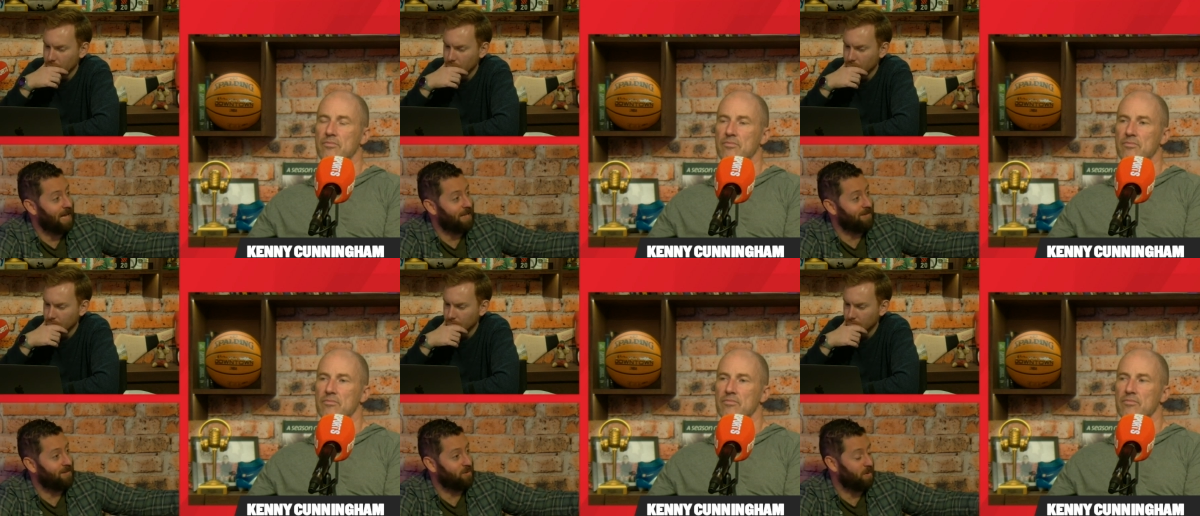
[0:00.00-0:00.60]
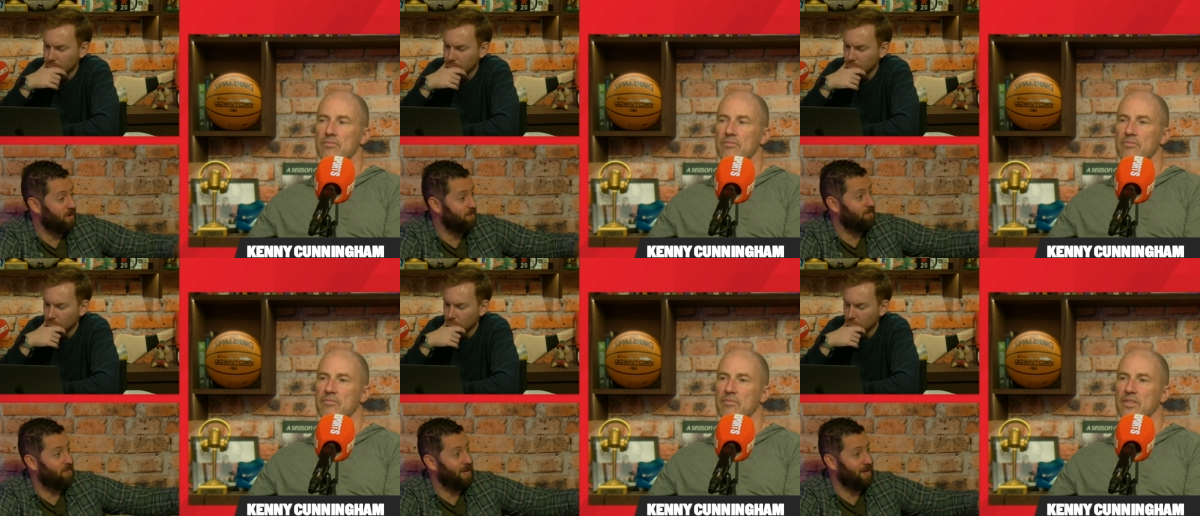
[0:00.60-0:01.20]
Speaker 1: and there's probably a
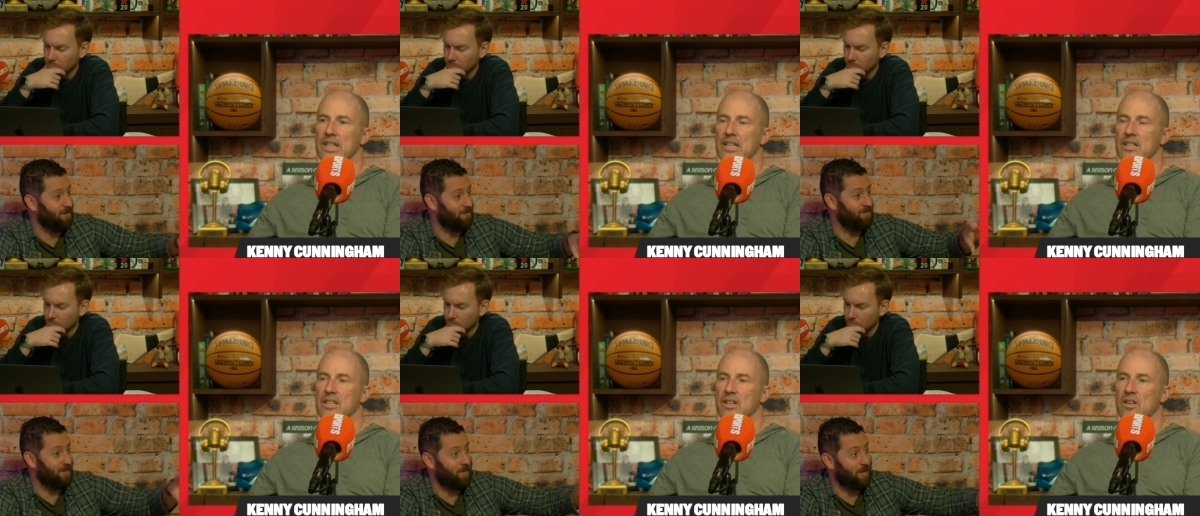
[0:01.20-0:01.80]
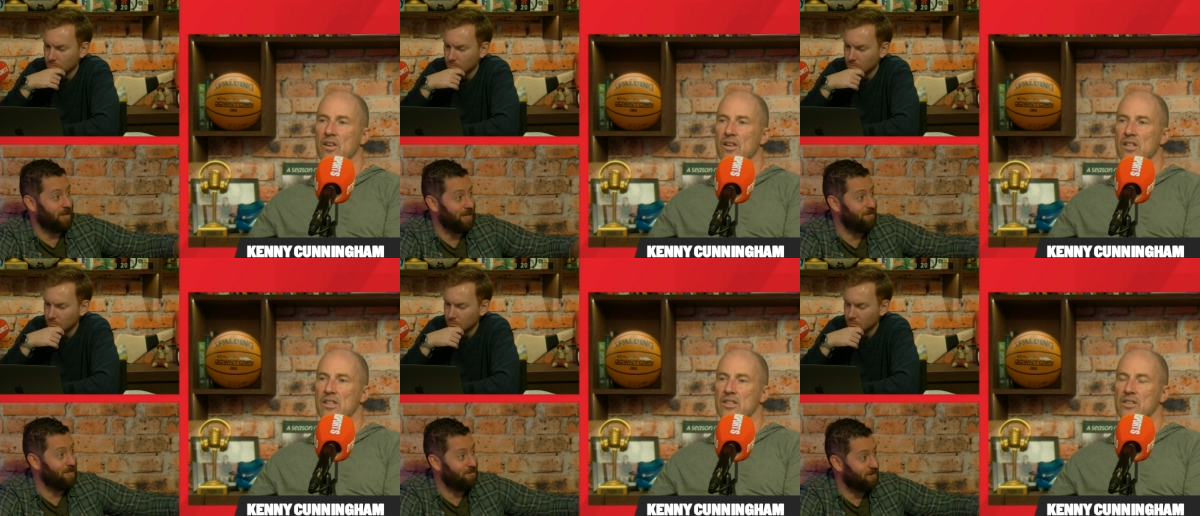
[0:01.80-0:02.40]
bit of maybe
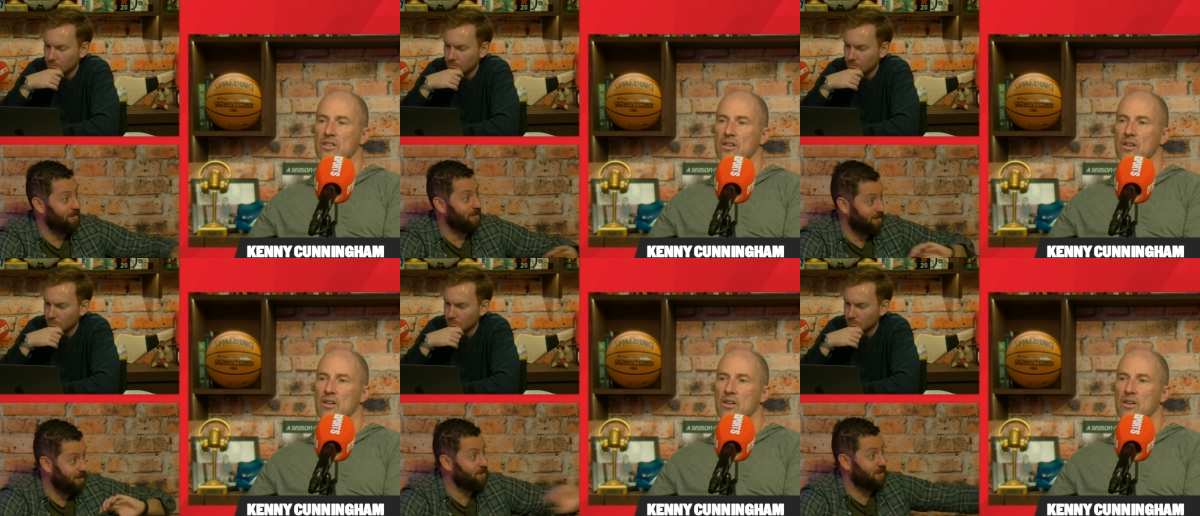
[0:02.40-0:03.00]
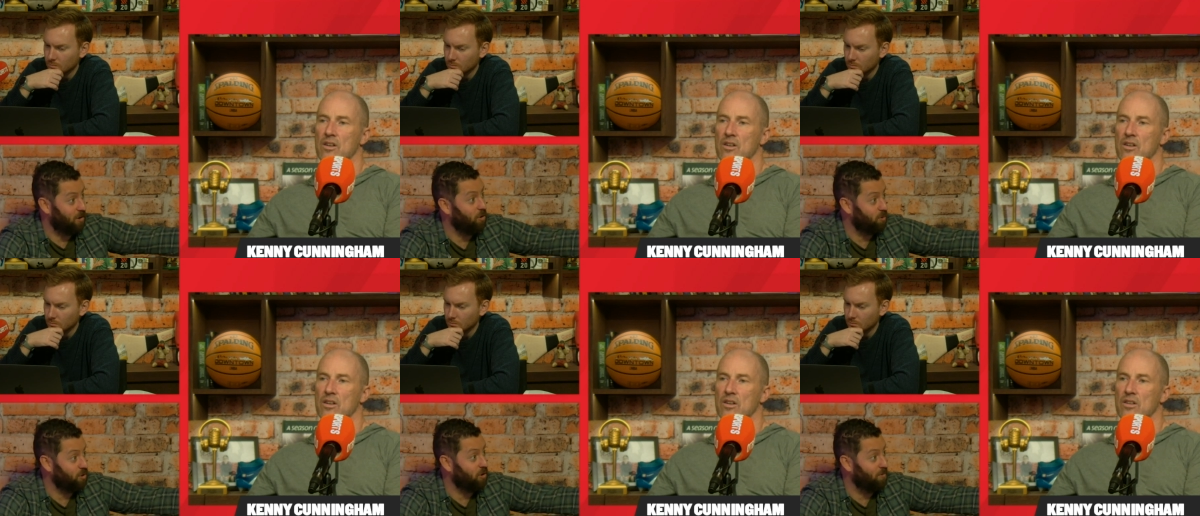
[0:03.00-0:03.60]
naivety in midfield at times that they all
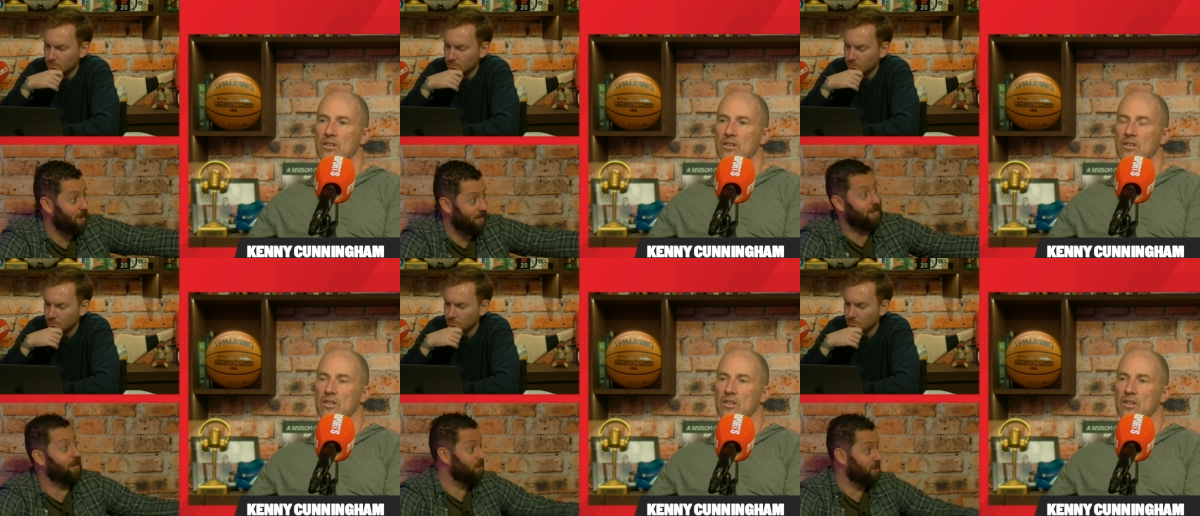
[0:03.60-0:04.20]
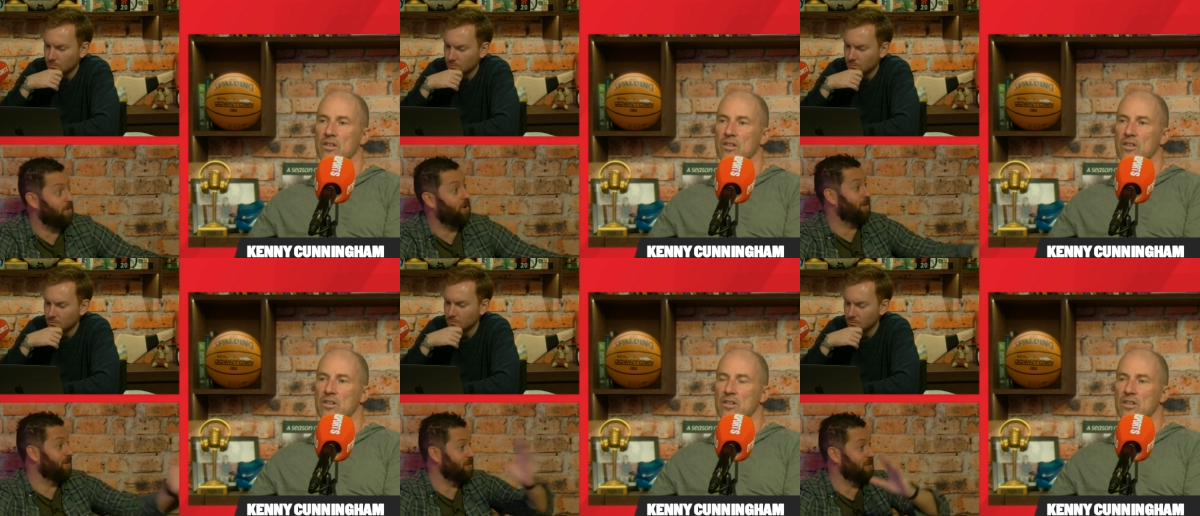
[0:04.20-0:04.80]
push up and then they lose the
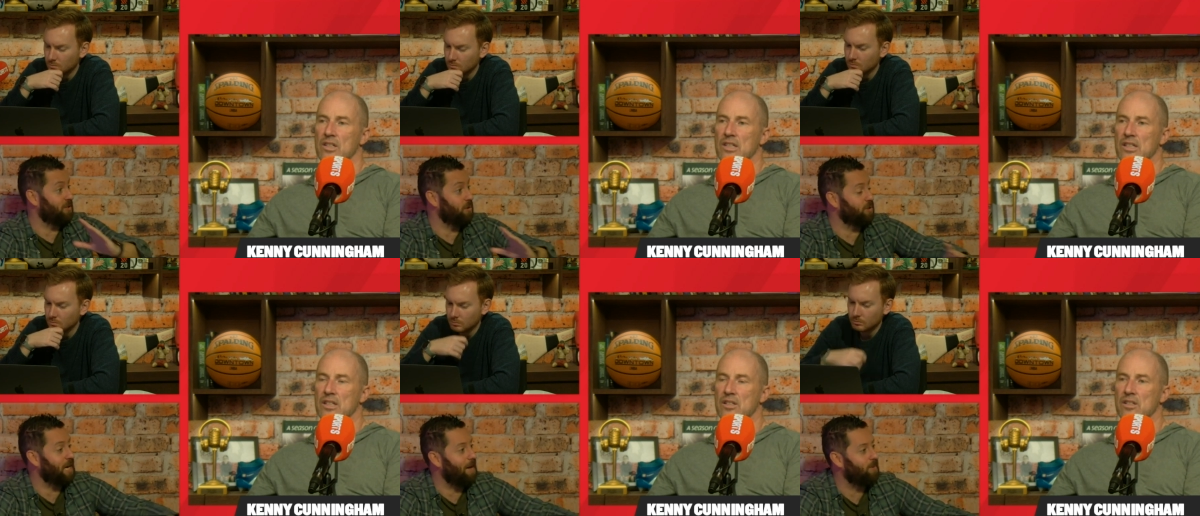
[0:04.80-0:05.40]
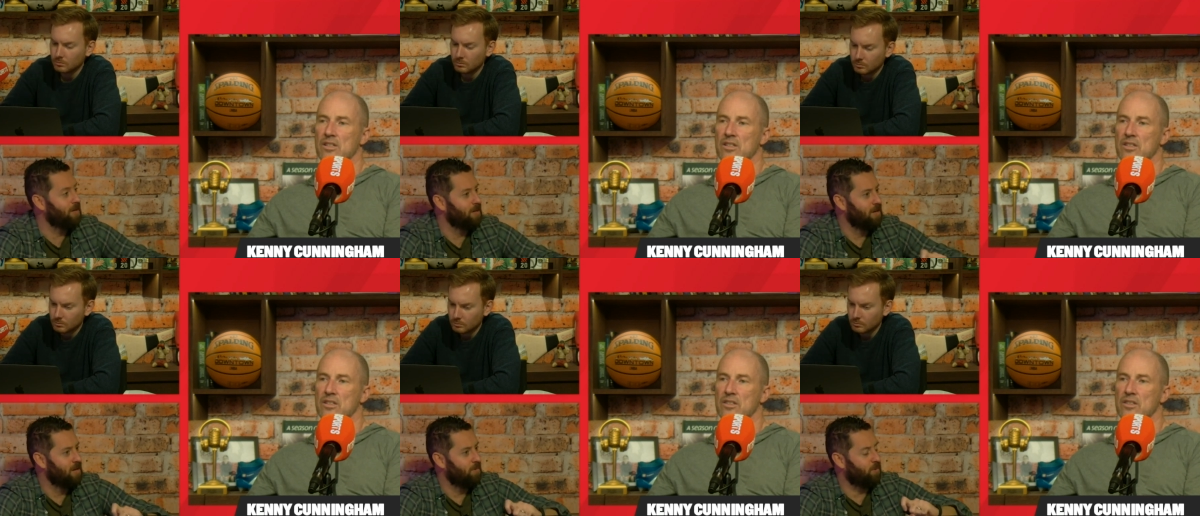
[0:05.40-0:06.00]
ball and there's this huge gap.
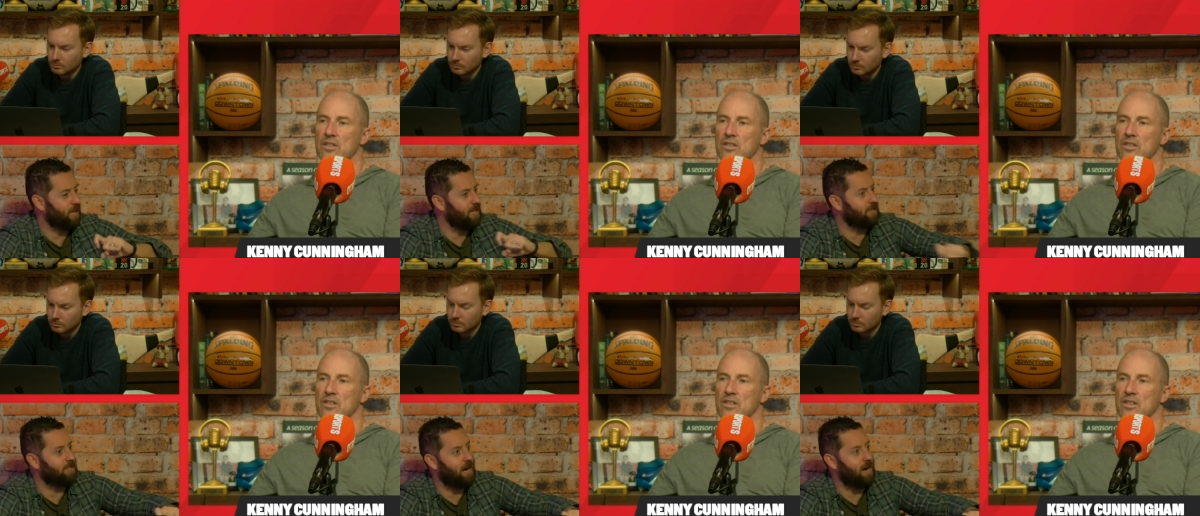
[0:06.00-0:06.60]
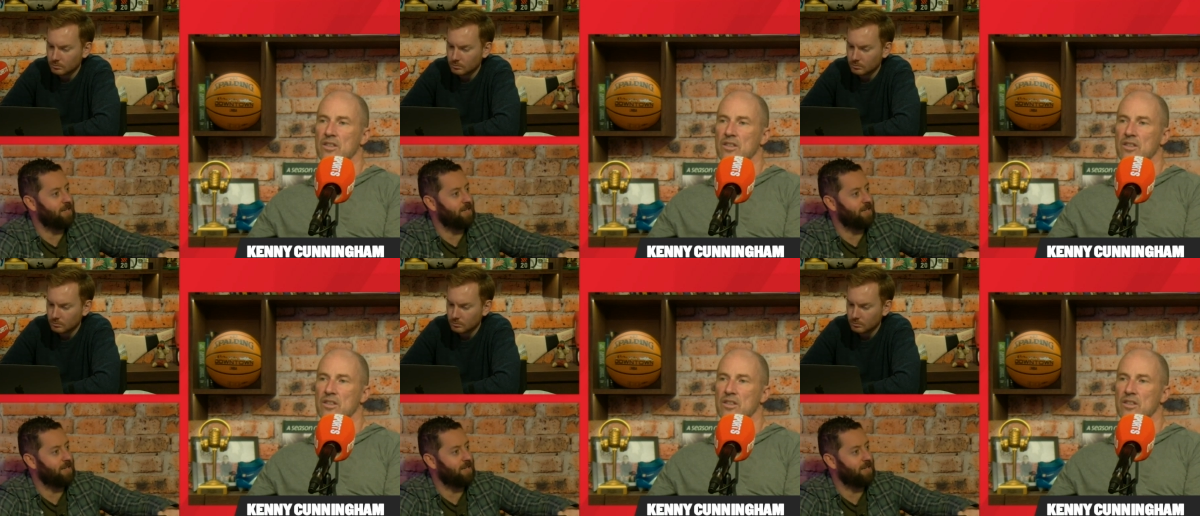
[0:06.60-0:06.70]
But against Qatar,